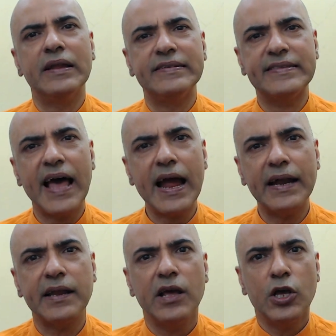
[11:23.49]
is
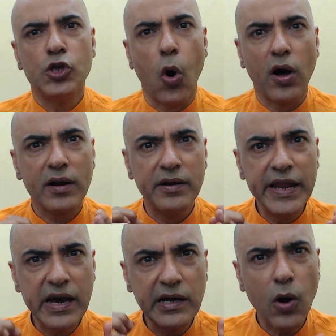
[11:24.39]
that your
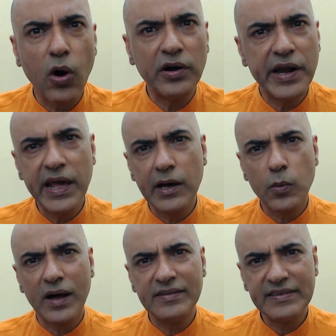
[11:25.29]
near or dear
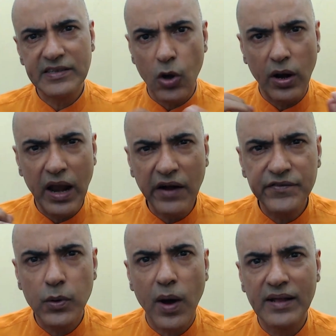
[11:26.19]
ones, your
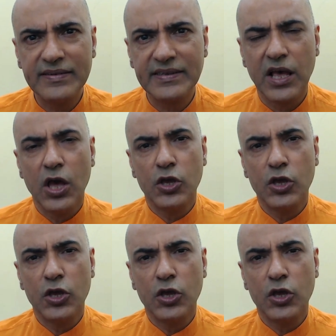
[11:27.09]
loved ones,